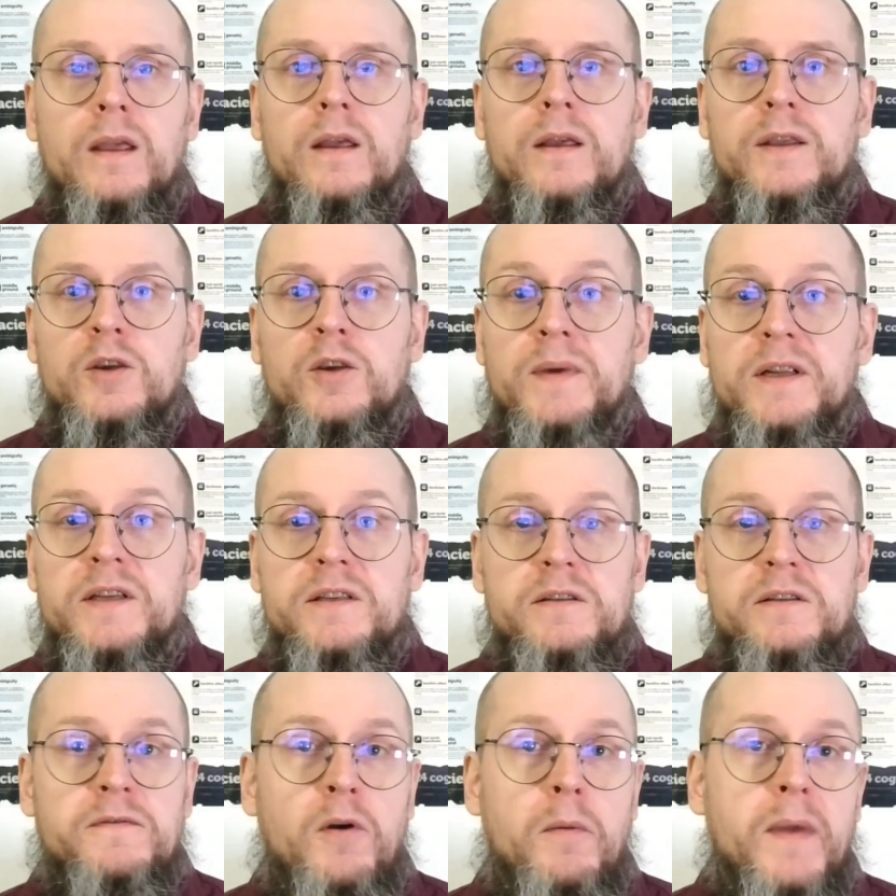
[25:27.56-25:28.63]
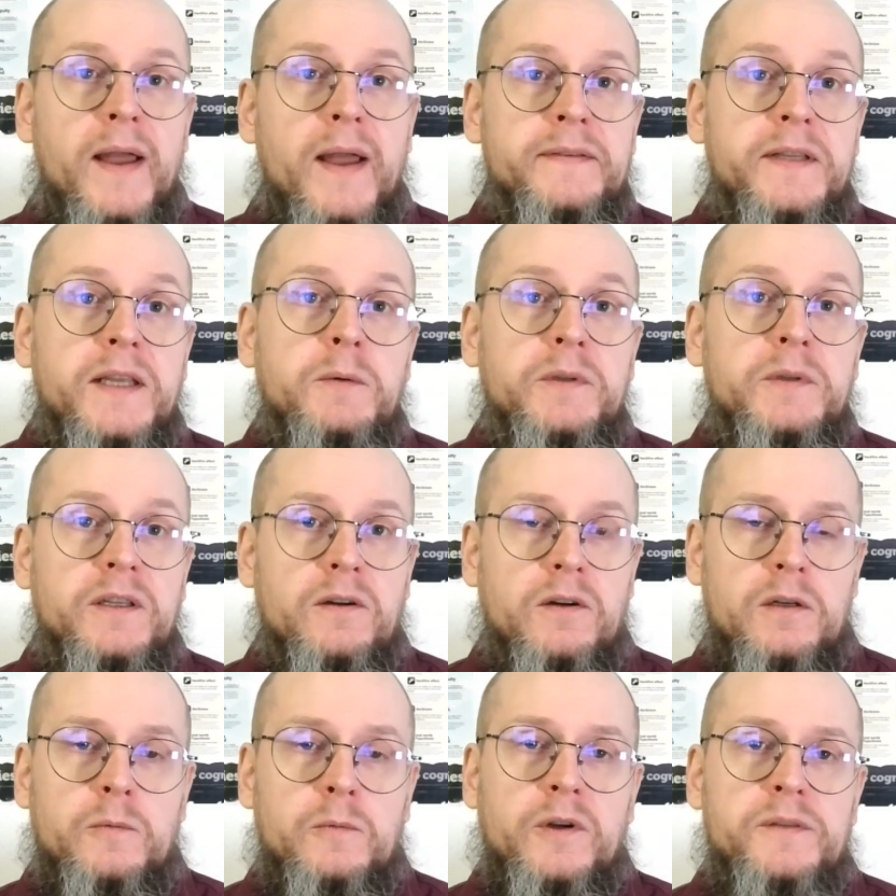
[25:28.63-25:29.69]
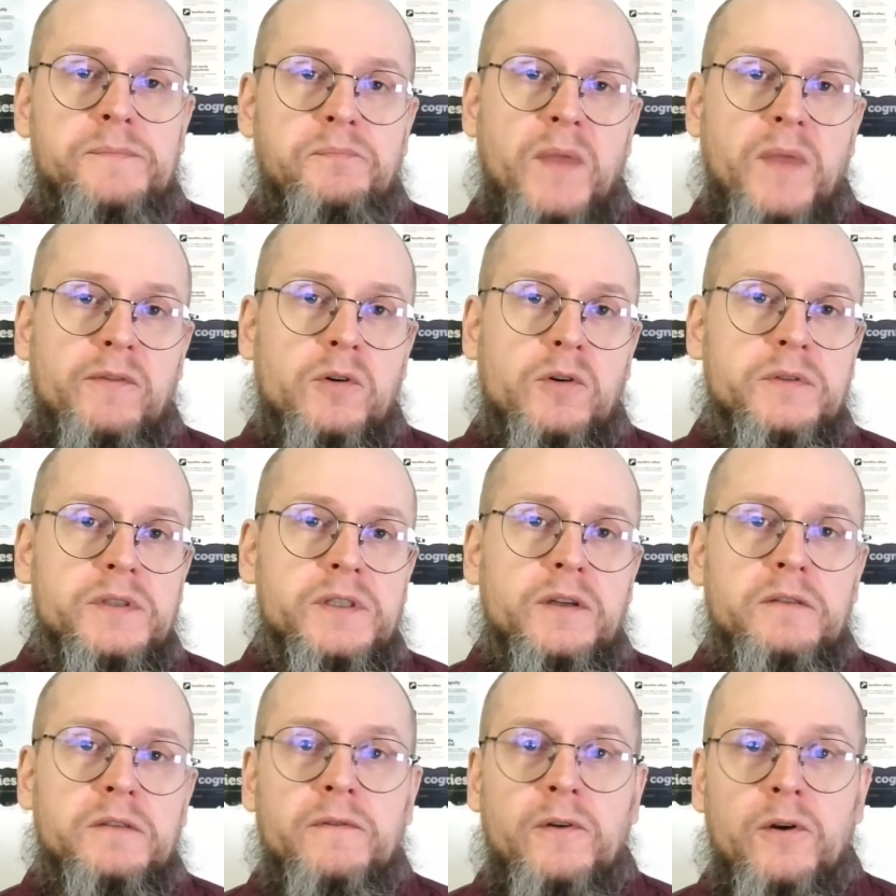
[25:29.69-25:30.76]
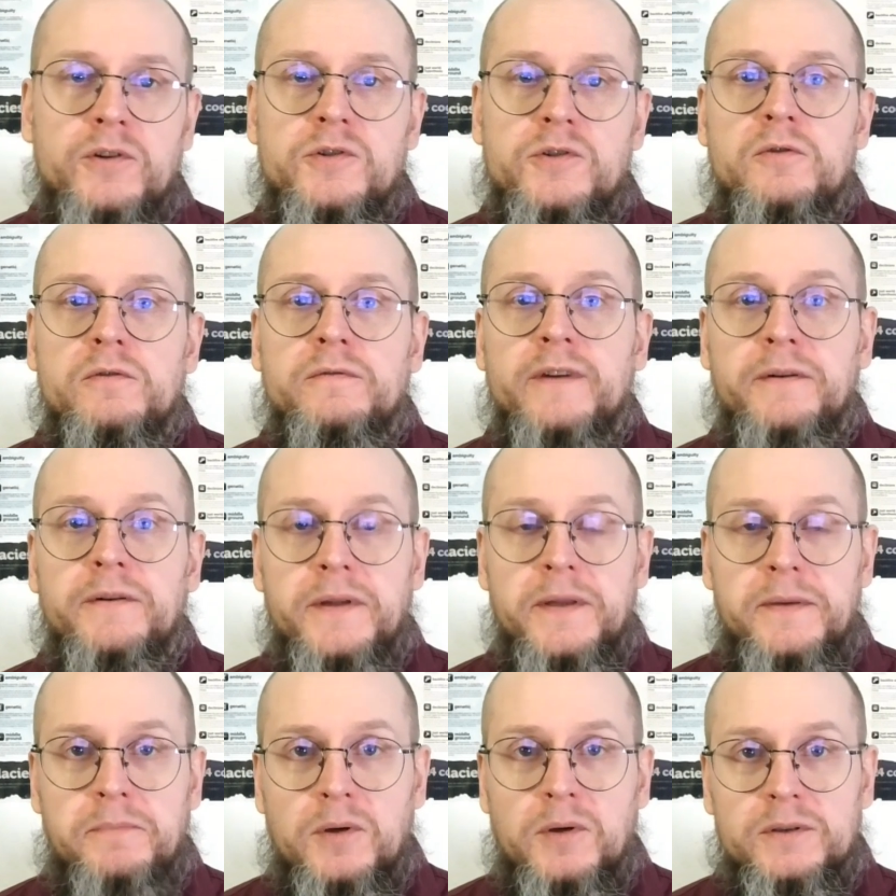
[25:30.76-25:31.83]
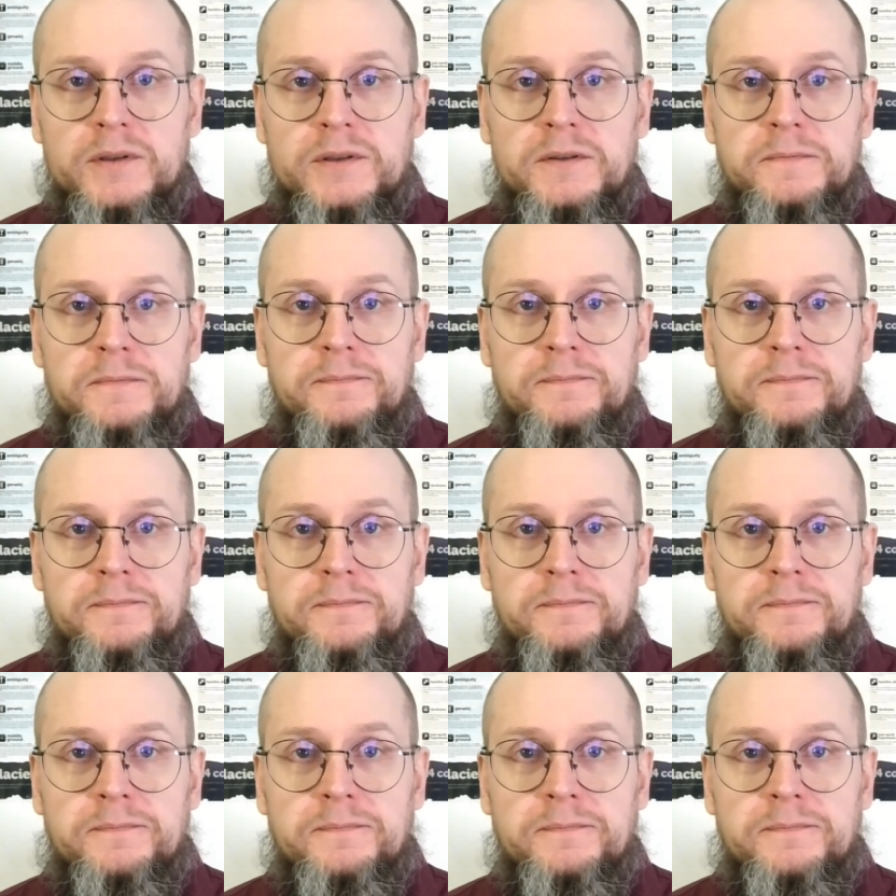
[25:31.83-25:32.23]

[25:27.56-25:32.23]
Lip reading: Humanists from antiquity onwards have considered virtue very important.